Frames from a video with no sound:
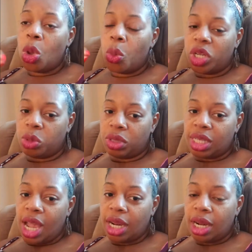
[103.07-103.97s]
which was
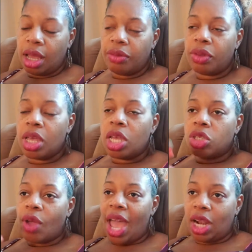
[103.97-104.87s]
not enough.
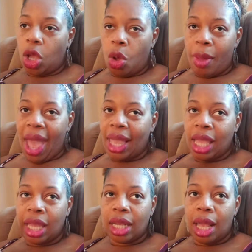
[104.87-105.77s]
So I had to go back
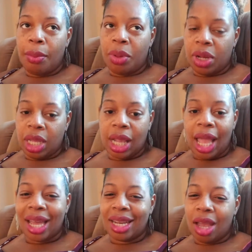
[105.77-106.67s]
in and put in
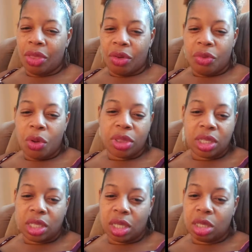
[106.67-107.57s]
like another
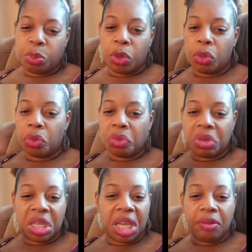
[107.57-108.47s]
1/4
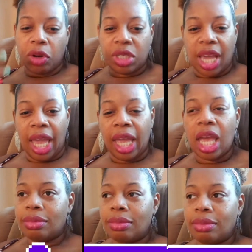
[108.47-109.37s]
teaspoon, give or take.